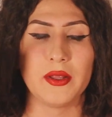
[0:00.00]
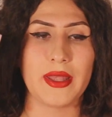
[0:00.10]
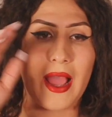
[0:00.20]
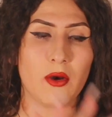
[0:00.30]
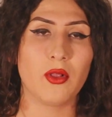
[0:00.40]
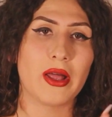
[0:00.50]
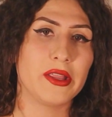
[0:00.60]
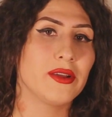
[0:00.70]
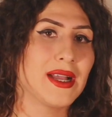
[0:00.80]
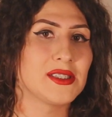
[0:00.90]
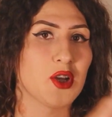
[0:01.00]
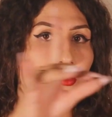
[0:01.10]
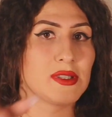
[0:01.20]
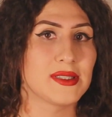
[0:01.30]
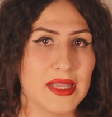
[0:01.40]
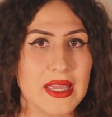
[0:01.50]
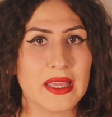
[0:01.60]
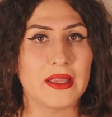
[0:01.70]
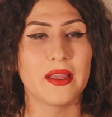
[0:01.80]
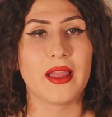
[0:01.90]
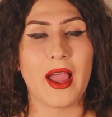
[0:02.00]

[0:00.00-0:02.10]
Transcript: Now, a lot of you guys don't see